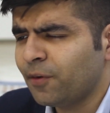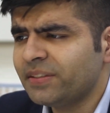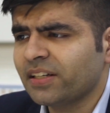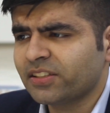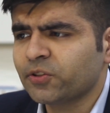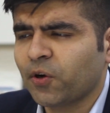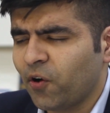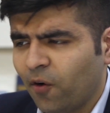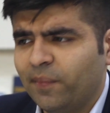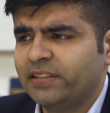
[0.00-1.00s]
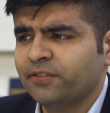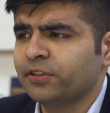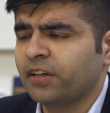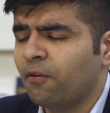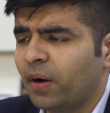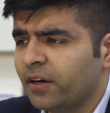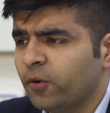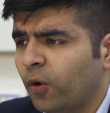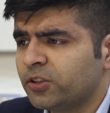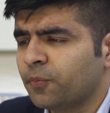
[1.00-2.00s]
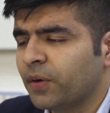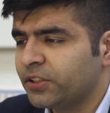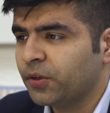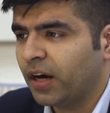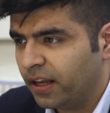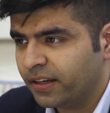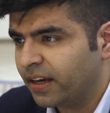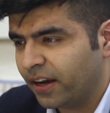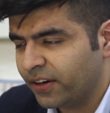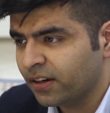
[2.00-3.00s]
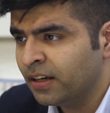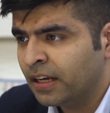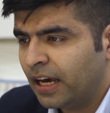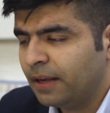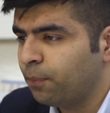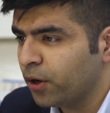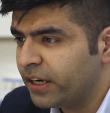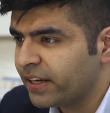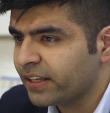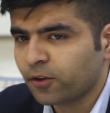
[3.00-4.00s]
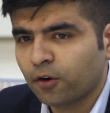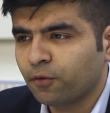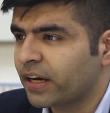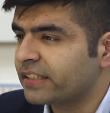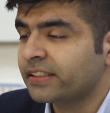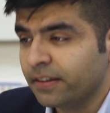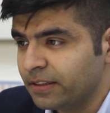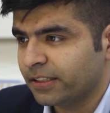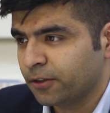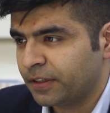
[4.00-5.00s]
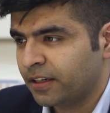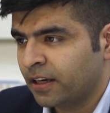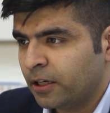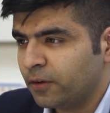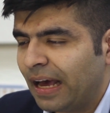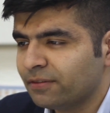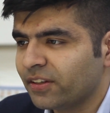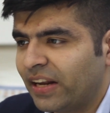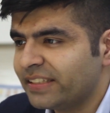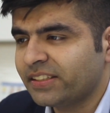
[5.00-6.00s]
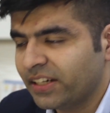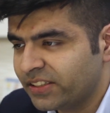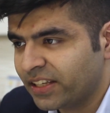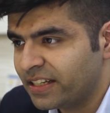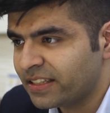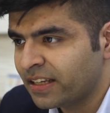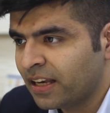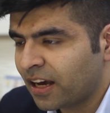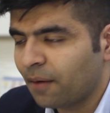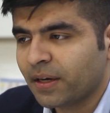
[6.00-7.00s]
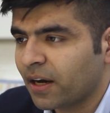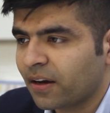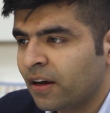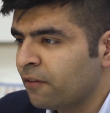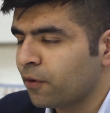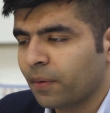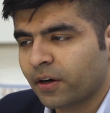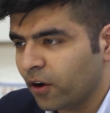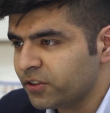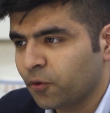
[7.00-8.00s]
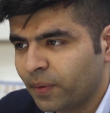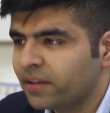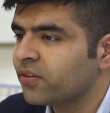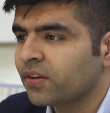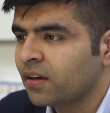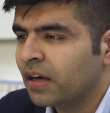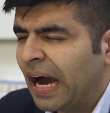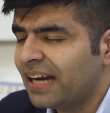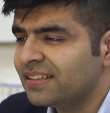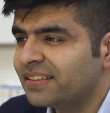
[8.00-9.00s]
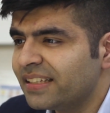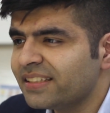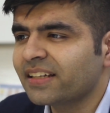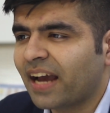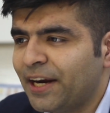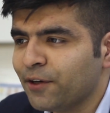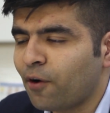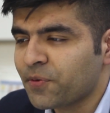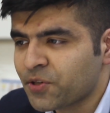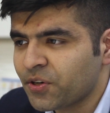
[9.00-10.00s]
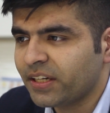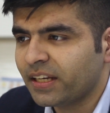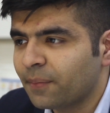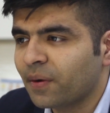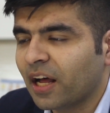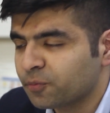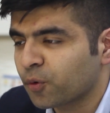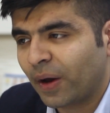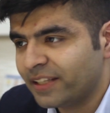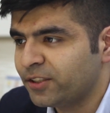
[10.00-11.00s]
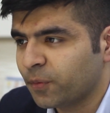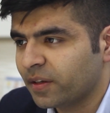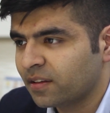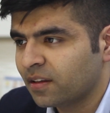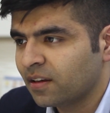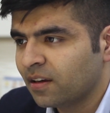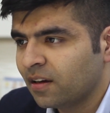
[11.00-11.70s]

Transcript: this will be such a strong combination for someone who wants to pursue a career in politics or work as a civil servant. You'll have the necessary skills coming from across domains. And this is the kind of opportunity a liberal arts provides you with.